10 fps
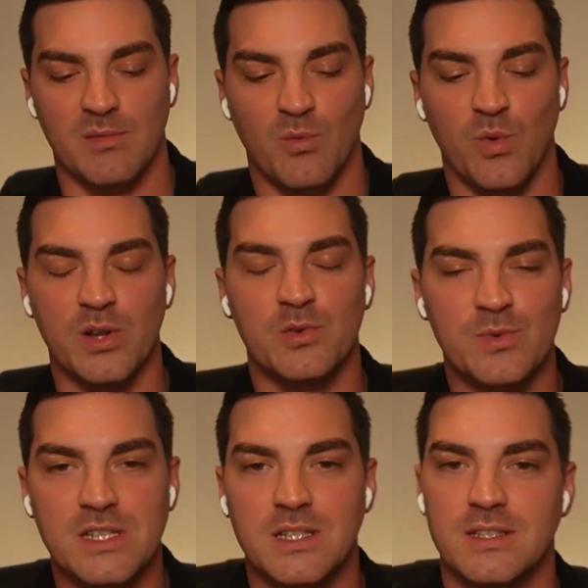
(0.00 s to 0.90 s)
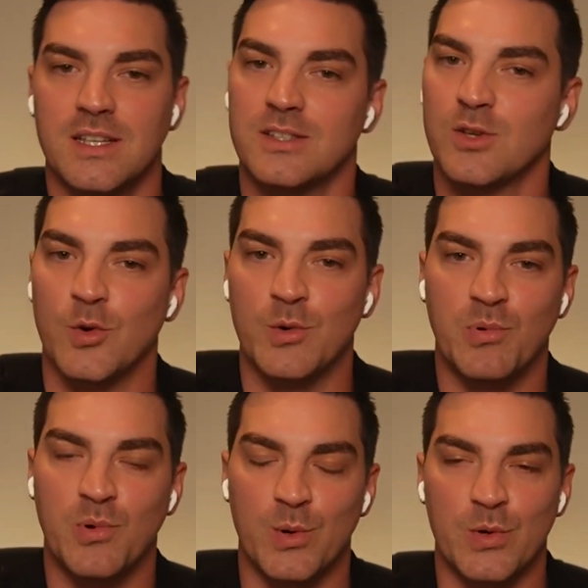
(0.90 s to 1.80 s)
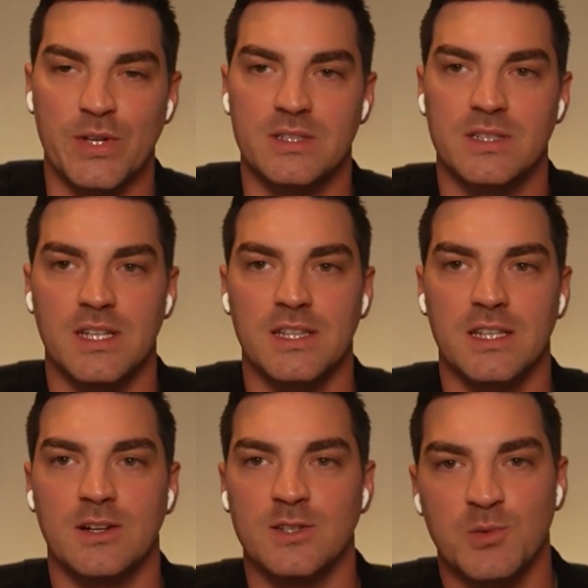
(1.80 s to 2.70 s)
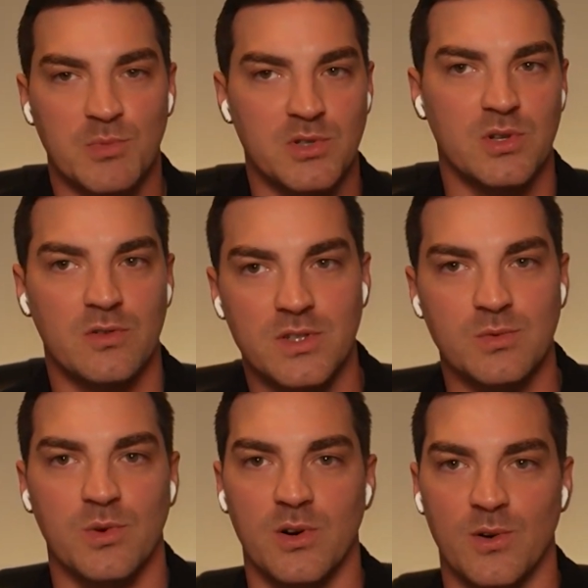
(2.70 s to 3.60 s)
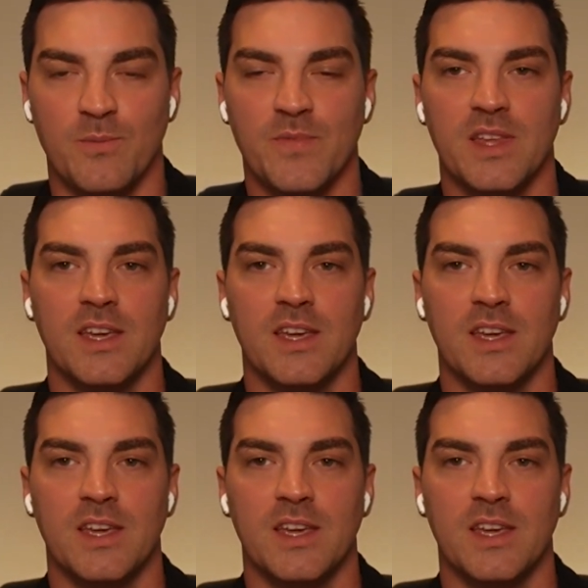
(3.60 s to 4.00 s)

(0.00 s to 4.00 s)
one of the reasons that's so important is in the customer service world,